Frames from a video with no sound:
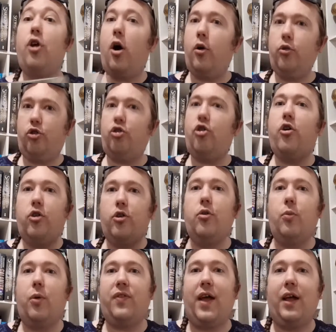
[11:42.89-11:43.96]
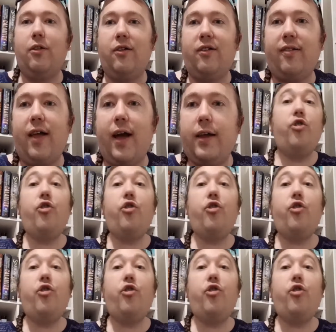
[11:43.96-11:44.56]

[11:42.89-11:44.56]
I'll show you what that looks like.